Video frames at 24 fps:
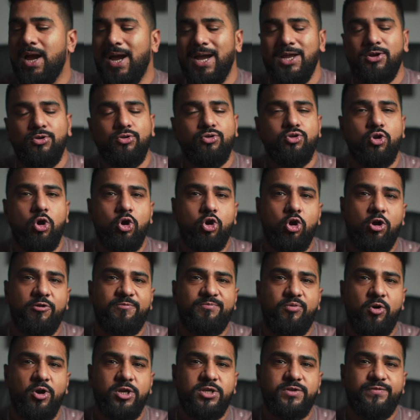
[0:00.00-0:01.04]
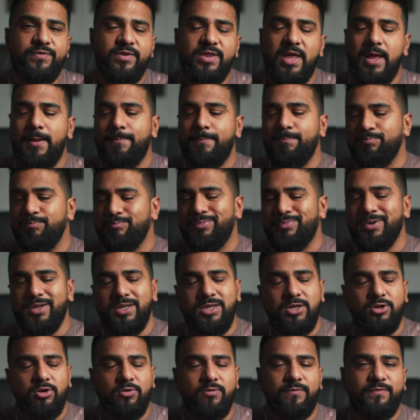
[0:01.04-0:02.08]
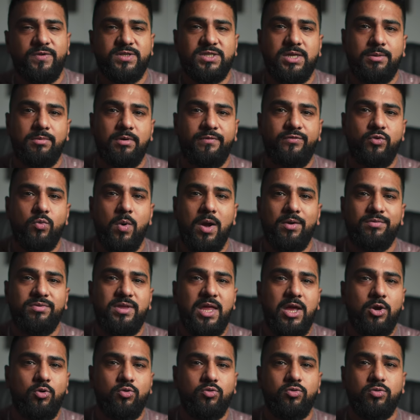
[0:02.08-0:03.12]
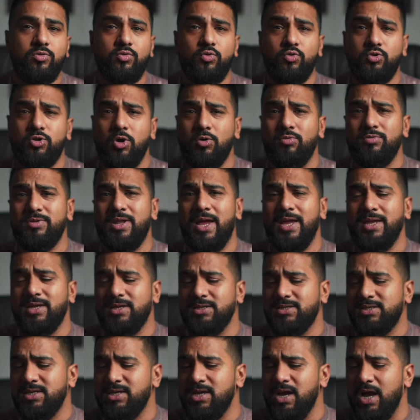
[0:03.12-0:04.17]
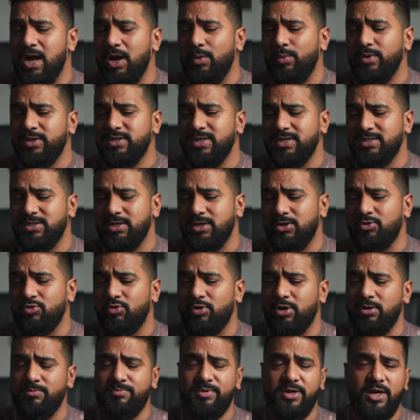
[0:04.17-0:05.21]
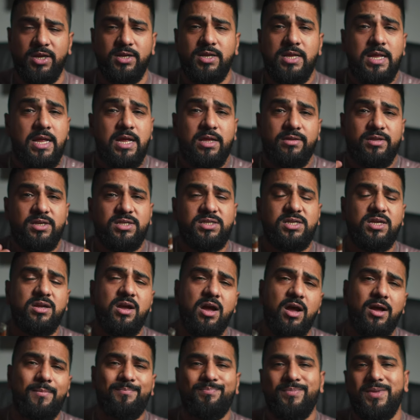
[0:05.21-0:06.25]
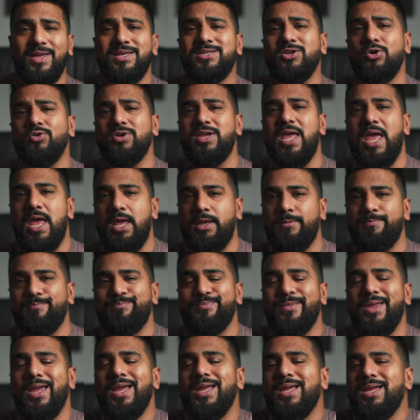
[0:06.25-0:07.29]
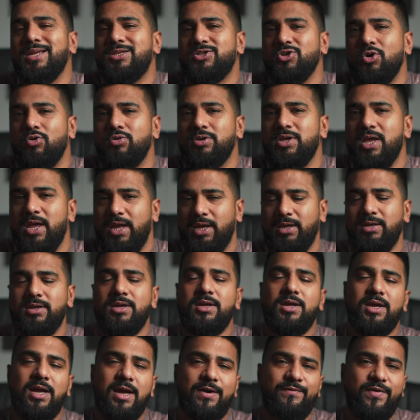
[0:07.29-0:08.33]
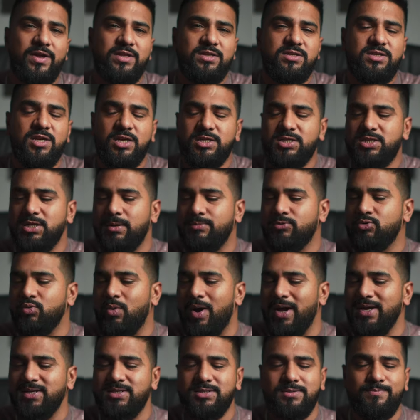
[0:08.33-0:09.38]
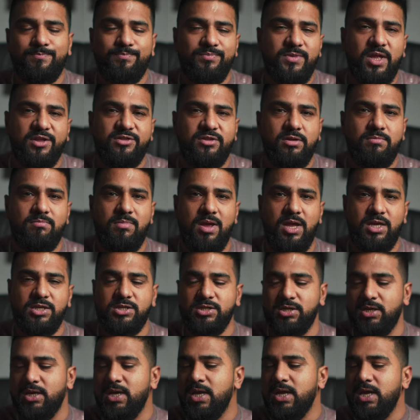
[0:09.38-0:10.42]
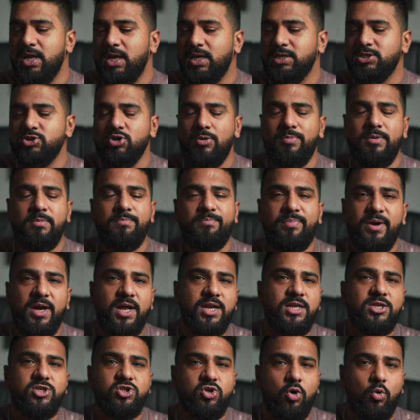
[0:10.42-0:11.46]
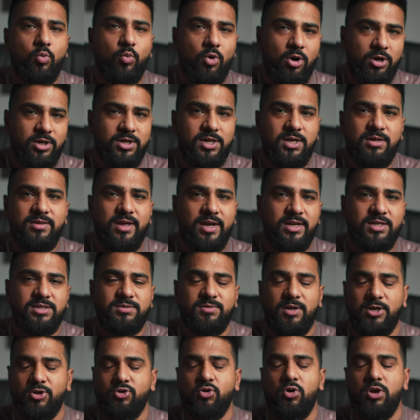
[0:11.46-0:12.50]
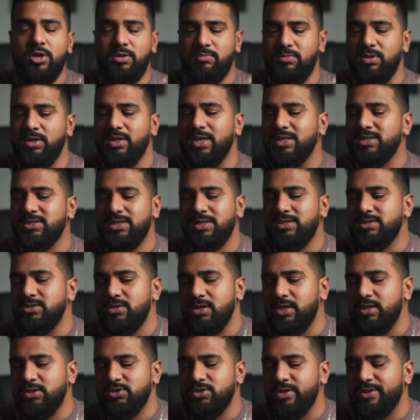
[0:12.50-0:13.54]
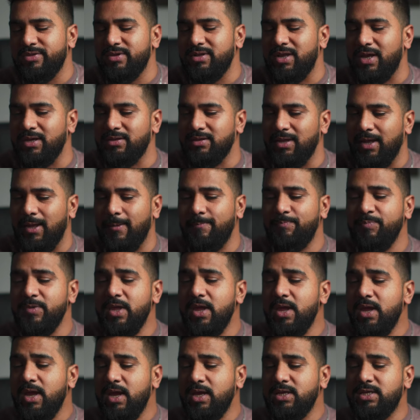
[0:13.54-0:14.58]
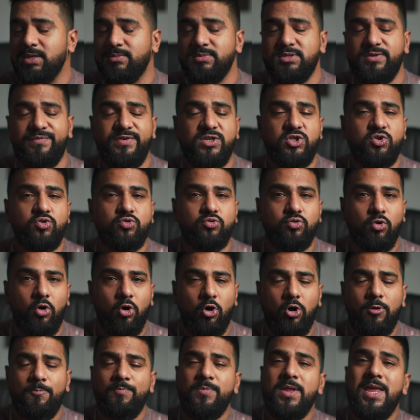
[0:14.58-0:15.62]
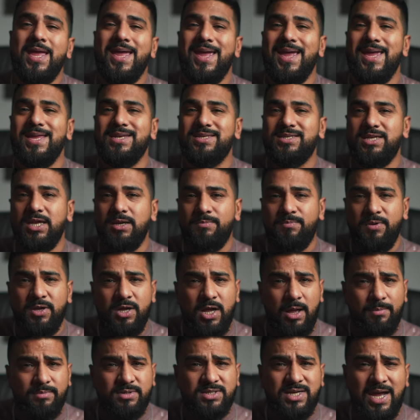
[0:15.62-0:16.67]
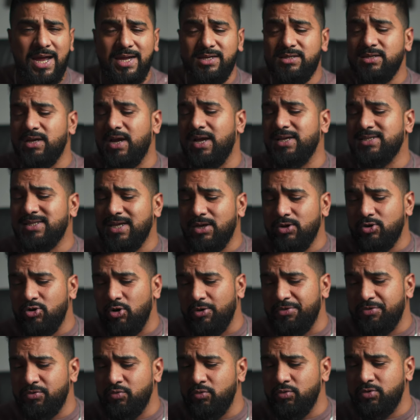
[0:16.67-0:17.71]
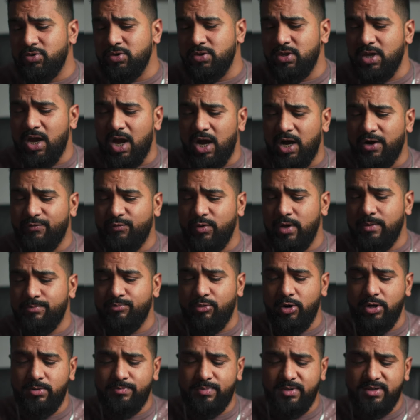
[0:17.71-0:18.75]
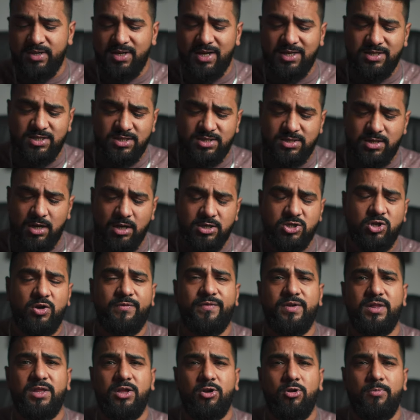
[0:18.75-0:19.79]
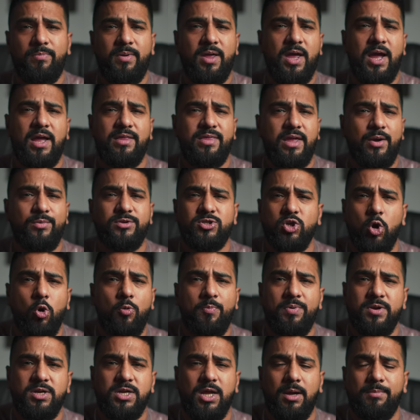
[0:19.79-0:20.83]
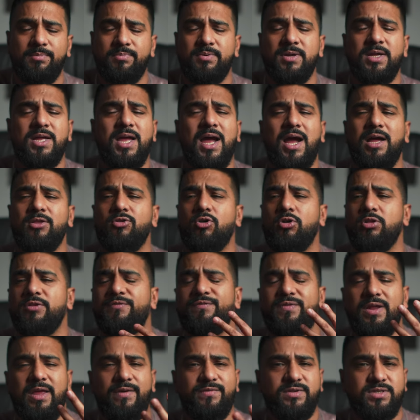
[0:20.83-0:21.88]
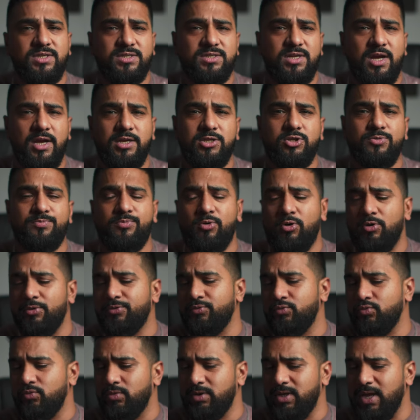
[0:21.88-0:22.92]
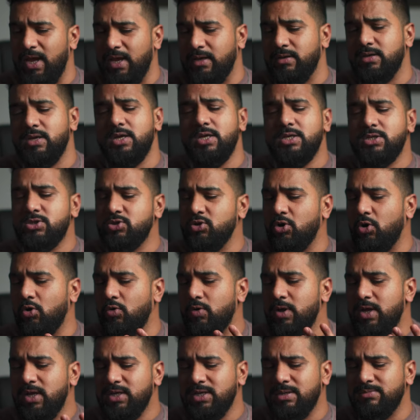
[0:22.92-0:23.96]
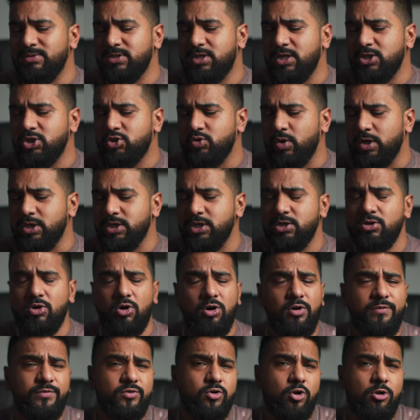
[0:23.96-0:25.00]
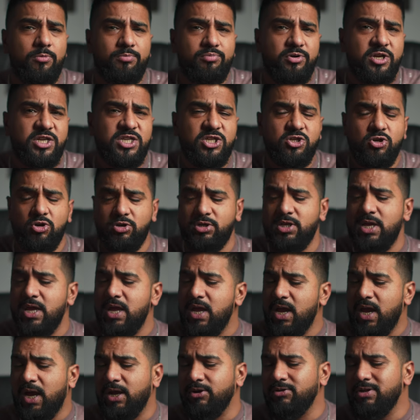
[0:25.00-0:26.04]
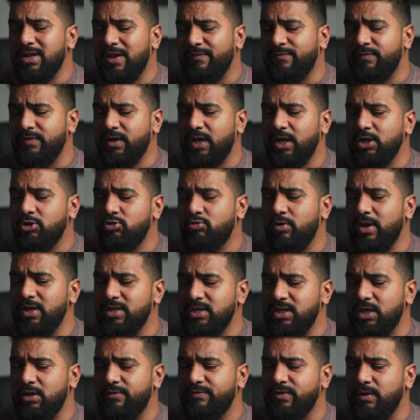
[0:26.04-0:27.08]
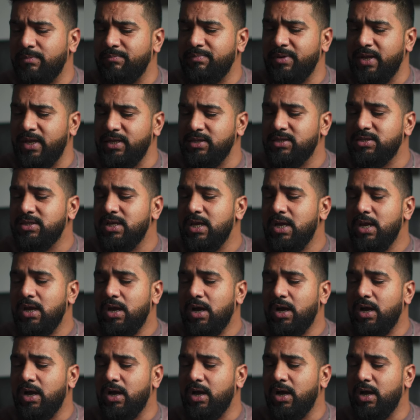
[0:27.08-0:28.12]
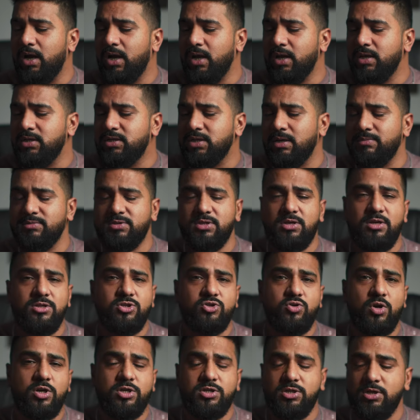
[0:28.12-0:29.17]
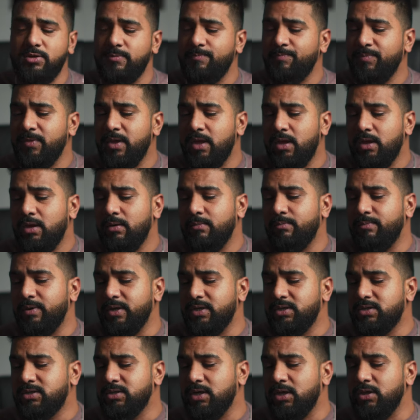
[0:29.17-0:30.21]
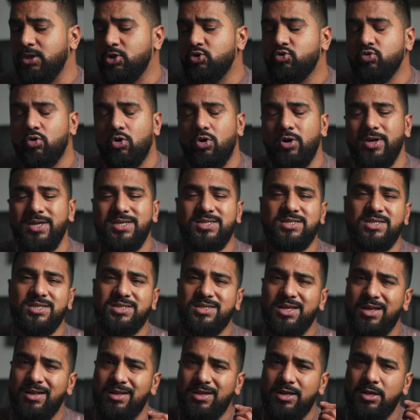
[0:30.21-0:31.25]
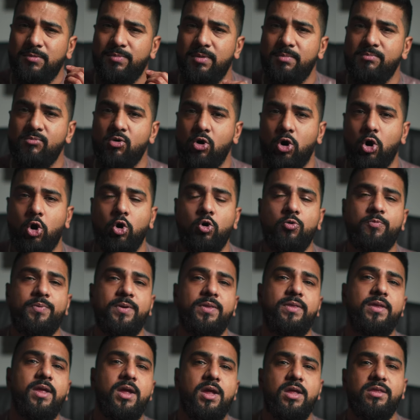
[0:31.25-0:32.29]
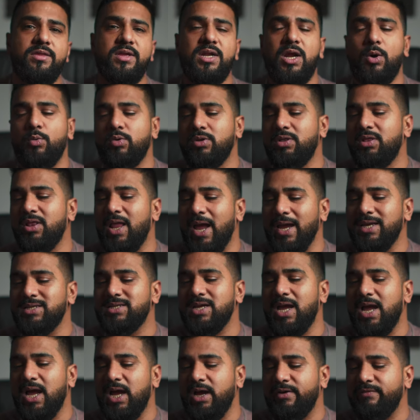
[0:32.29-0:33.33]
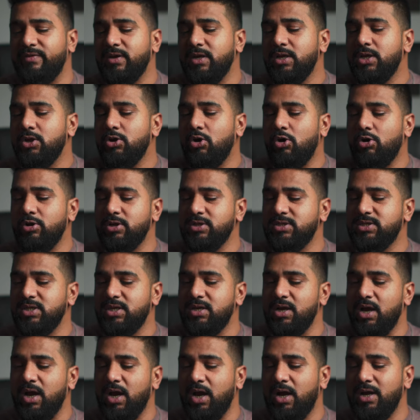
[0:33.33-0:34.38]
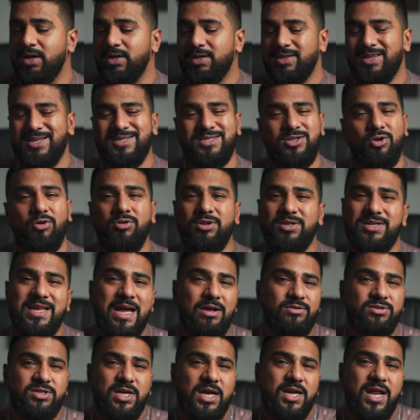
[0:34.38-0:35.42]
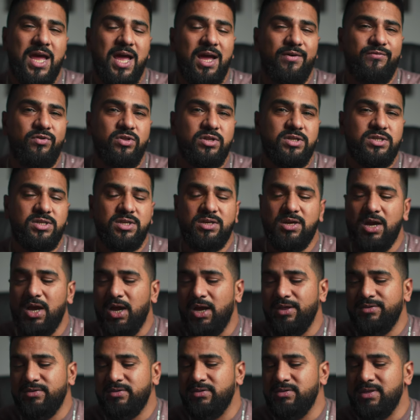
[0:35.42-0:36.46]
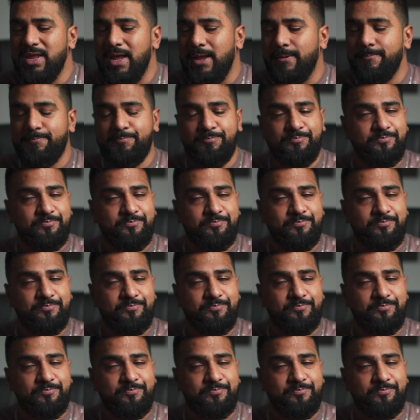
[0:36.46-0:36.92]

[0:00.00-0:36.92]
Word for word: I don't knock off points for that, but you know, for some of you out there who, who don't like a cigar which has a crooked burn, this cigar, it's okay. It's okay. I've had to touch it up twice, nothing major. It's not been burning so wonky that it's annoying me. That's it's, it's nothing like that. In terms of its draw, it did become tighter as I got through to the halfway point, but then I just cut off a little bit and now it's opened up and all the flavors are starting to pour through again. So in terms of construction, overall pretty good. I don't have a great deal of complaints uh, in terms of construction, but uh, the draw is just a little bit more open than I would like to have on a cigar. That's the only downside I have on this cigar. Other than that,